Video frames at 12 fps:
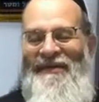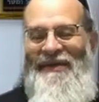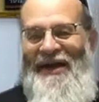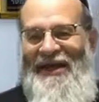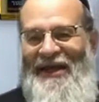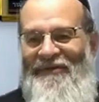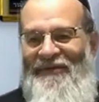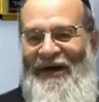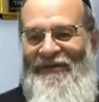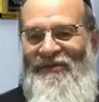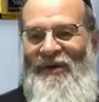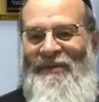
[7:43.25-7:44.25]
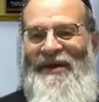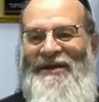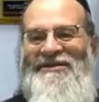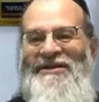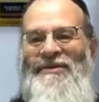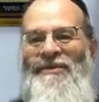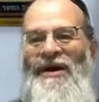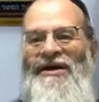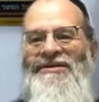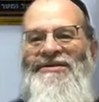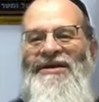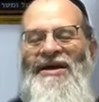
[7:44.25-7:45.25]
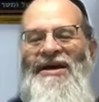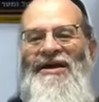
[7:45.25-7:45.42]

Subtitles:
I'm not going to get involved with what medicine it was,